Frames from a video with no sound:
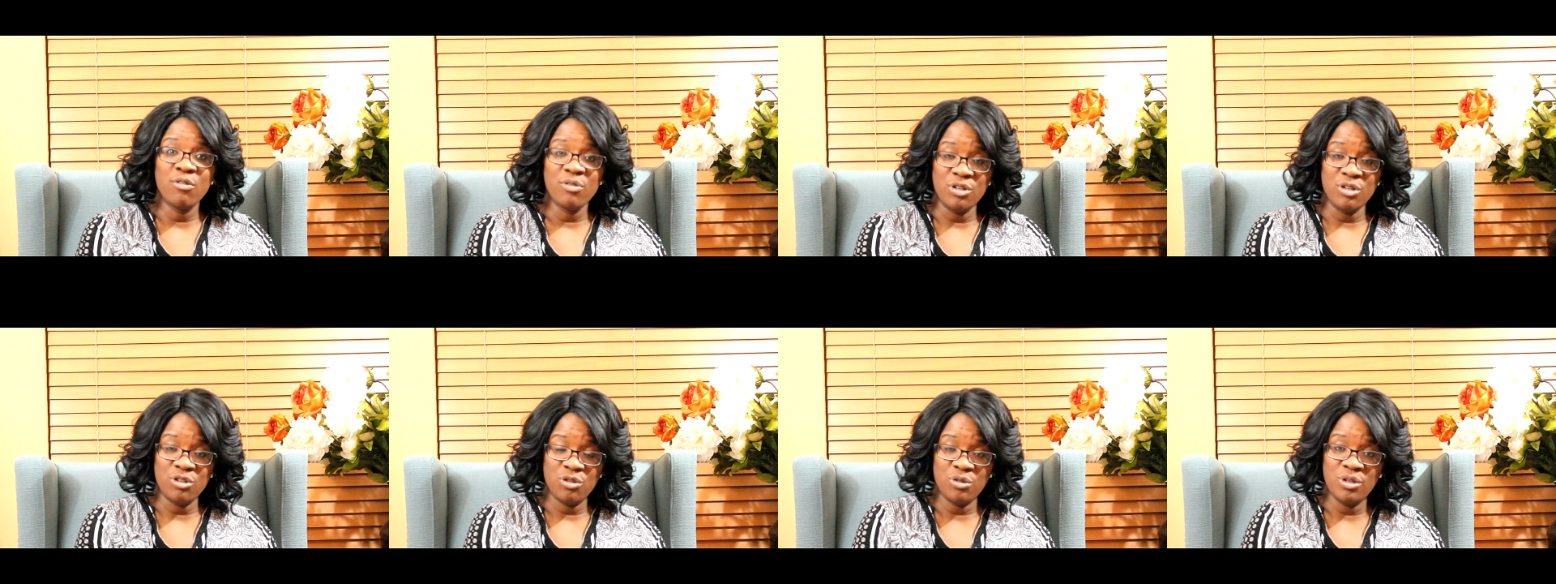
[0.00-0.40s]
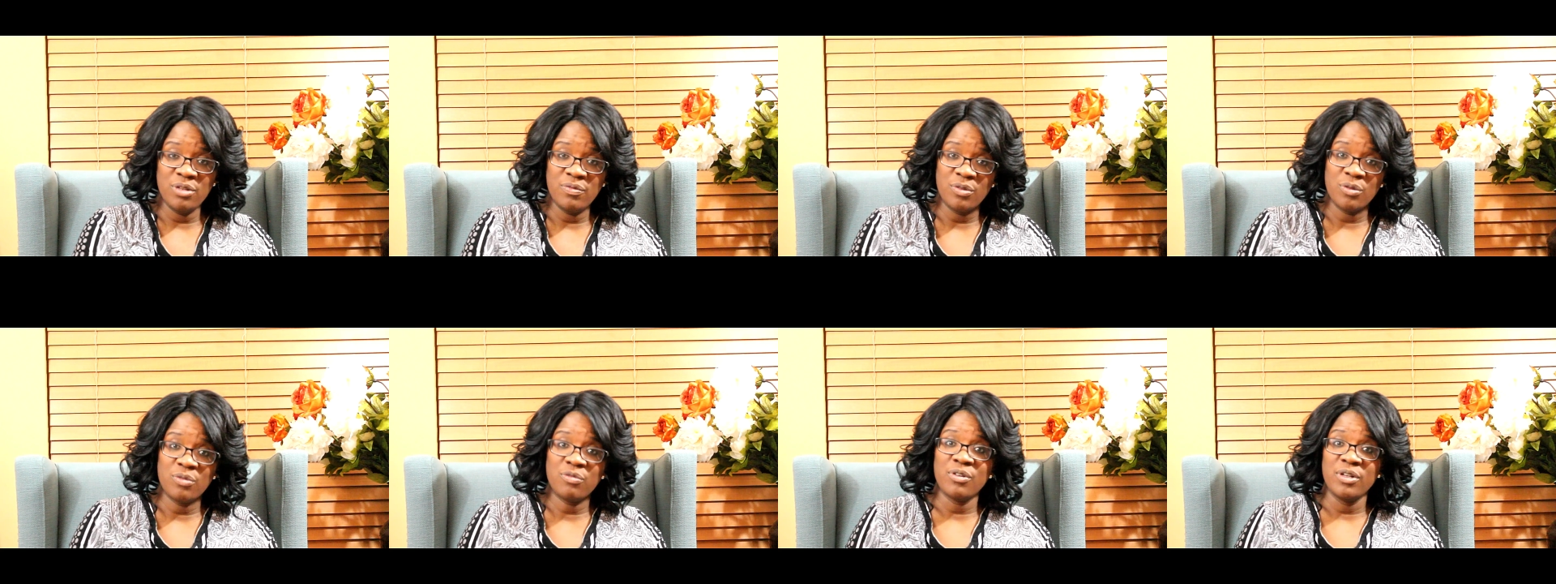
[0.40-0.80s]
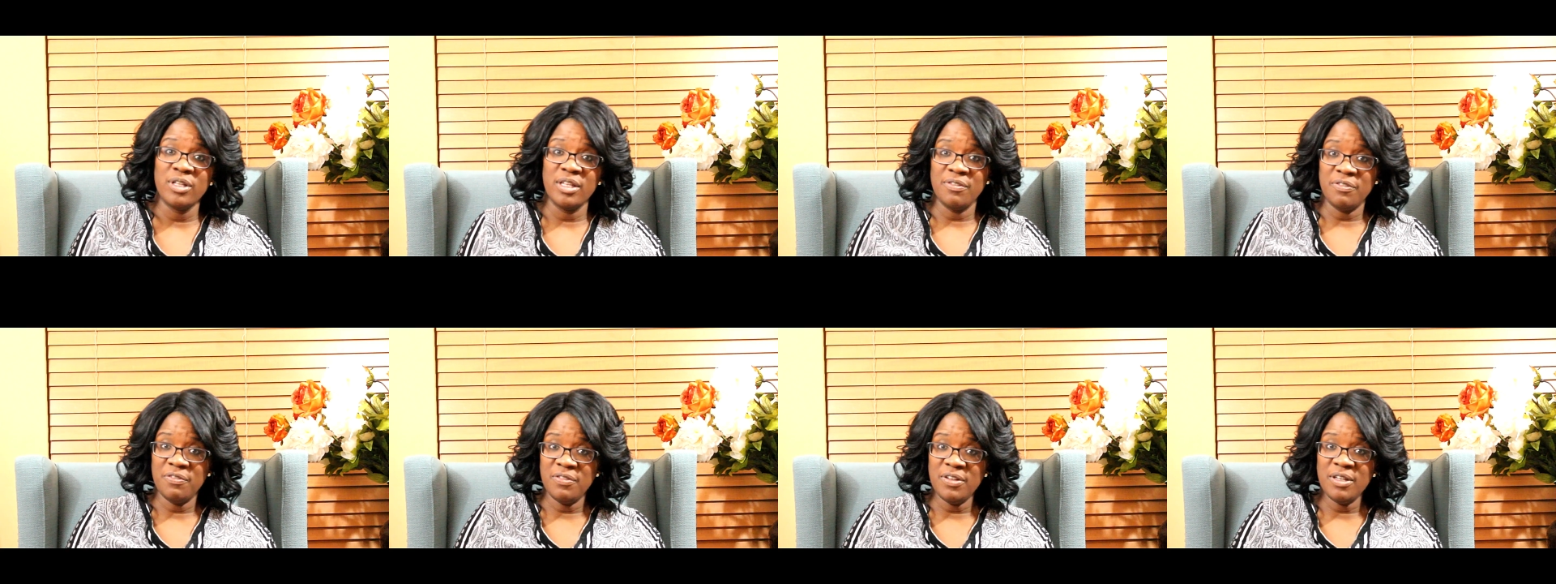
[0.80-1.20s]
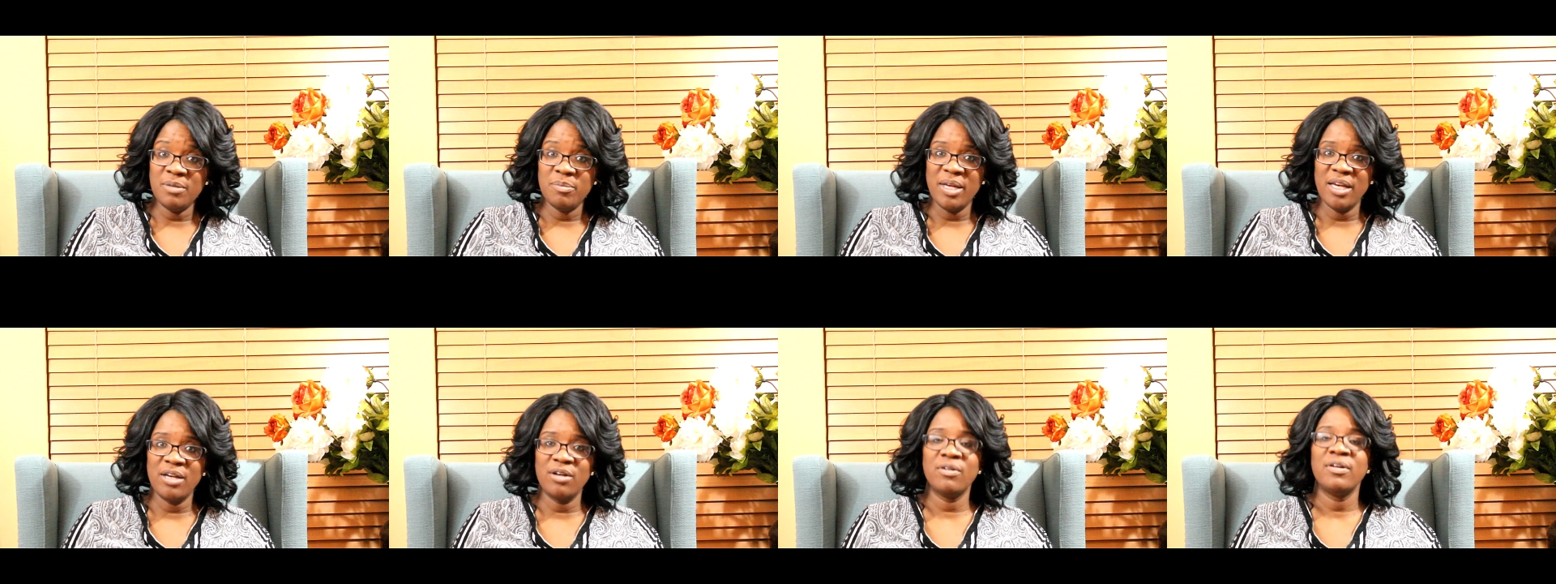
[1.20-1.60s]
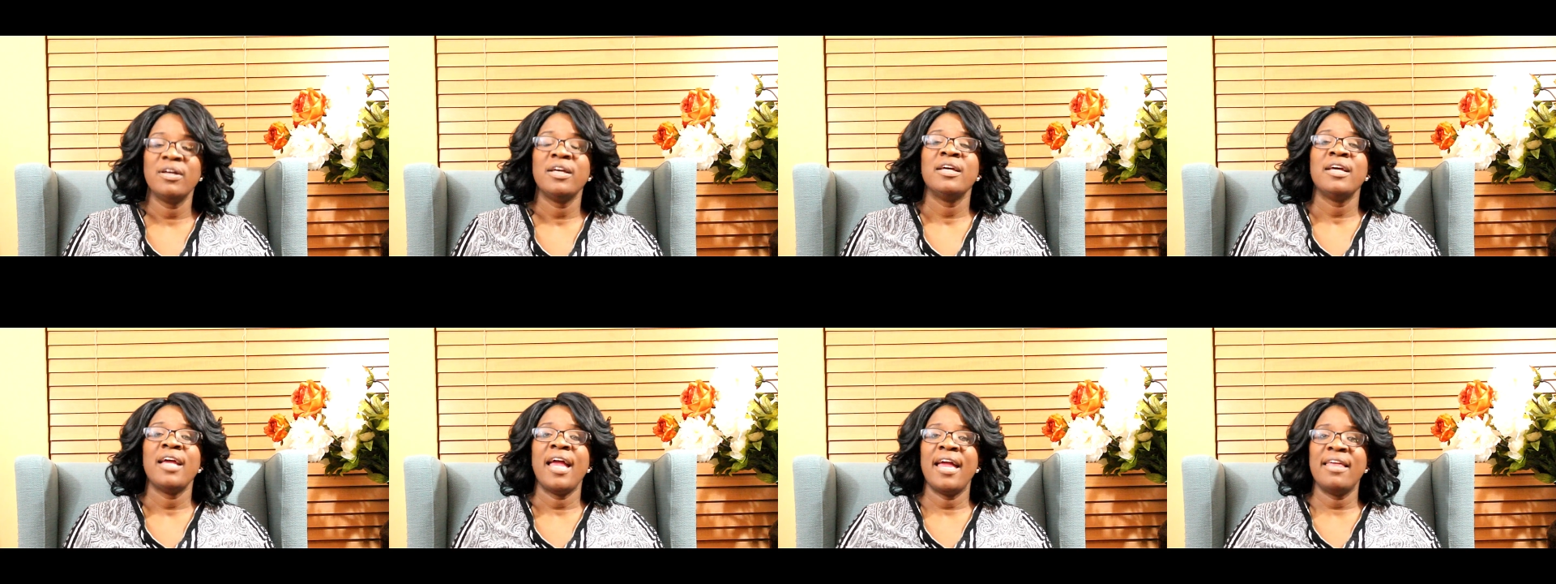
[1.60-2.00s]
retrieval from the female,
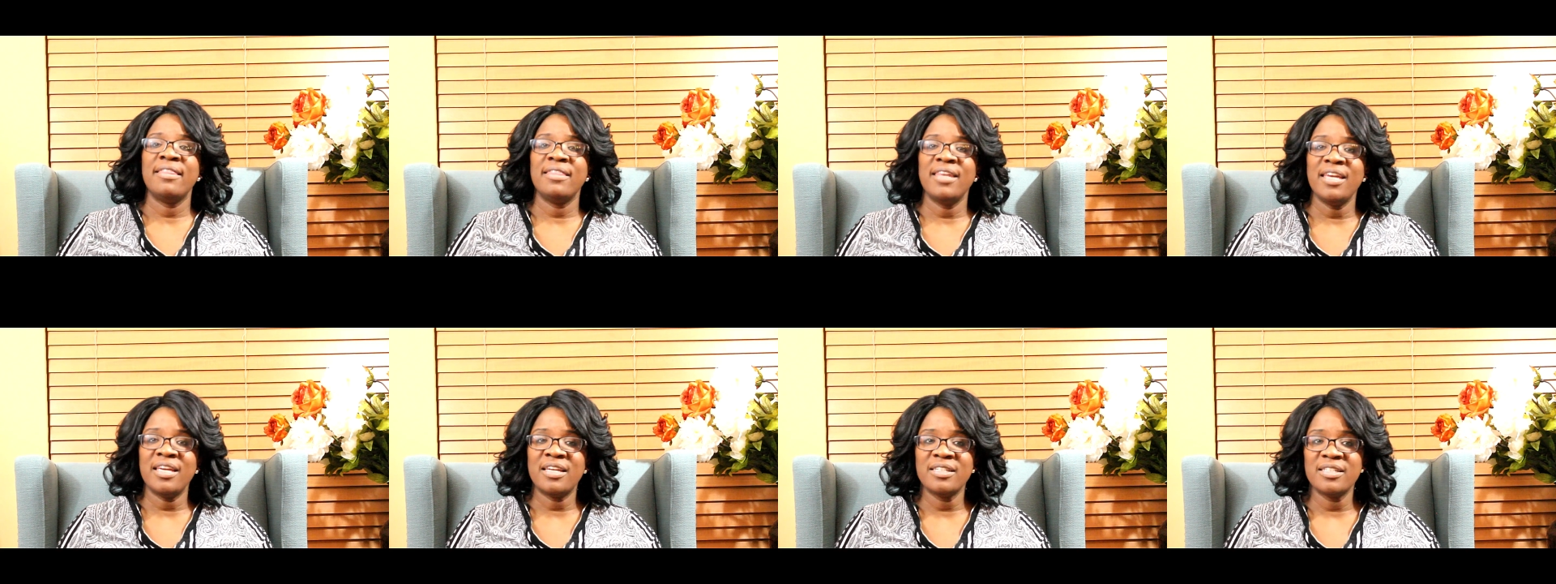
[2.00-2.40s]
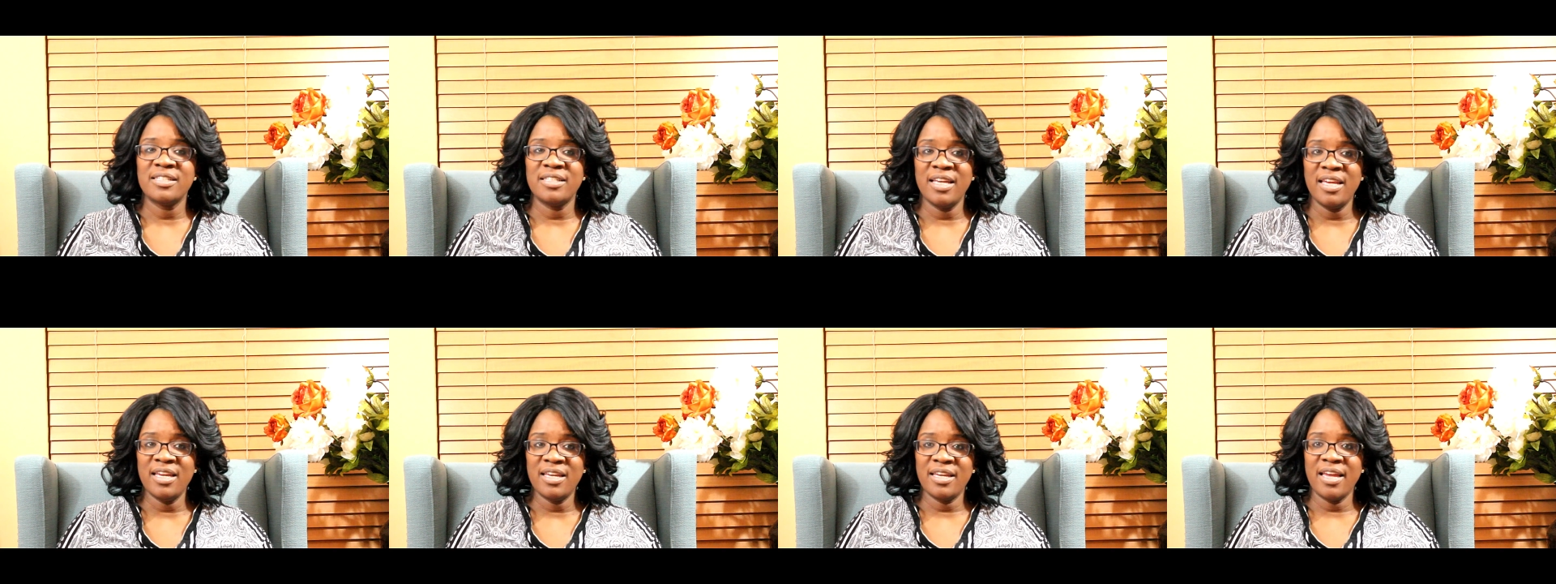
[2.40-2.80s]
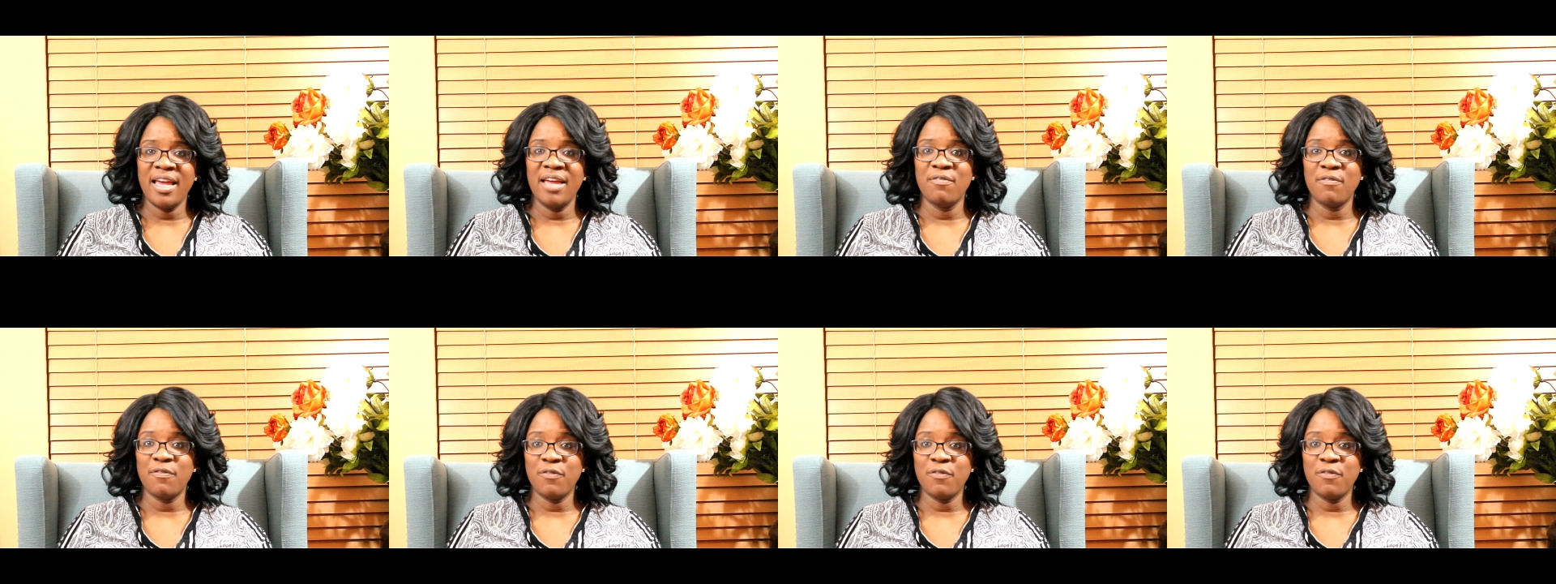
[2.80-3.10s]
and they can take and